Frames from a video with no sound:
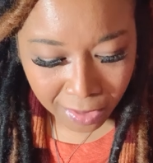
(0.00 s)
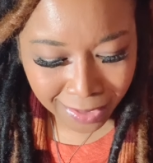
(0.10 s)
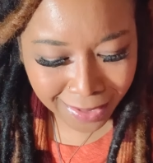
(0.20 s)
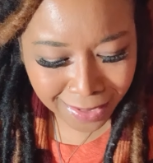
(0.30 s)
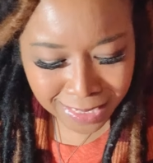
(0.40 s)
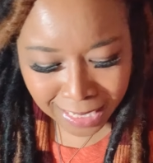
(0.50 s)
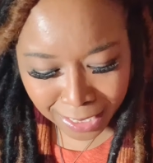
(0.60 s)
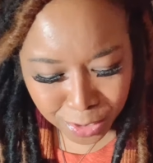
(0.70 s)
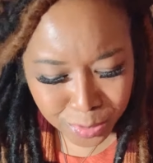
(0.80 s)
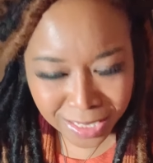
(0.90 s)
Yeah, it's
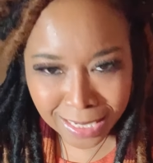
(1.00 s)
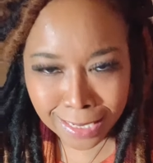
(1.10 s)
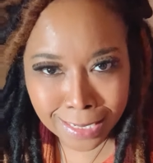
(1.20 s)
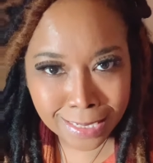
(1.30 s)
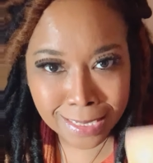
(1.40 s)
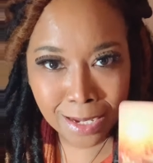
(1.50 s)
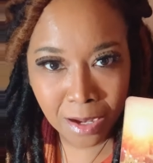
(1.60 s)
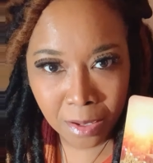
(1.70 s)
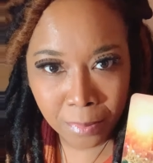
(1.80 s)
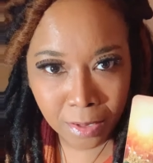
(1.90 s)
like you see this
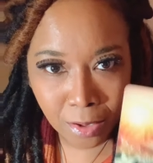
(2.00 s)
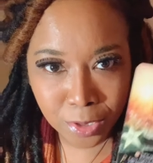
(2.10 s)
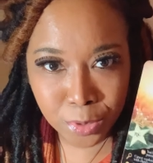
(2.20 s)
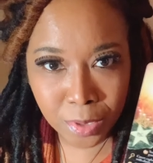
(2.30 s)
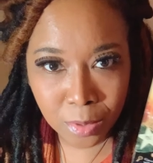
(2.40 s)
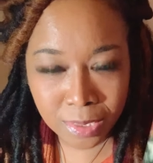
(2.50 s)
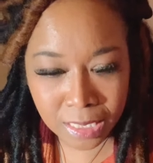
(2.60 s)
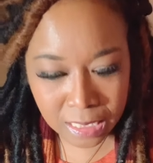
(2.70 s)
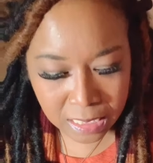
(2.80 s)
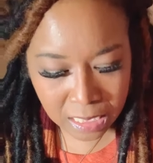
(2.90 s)
coming, or you know this is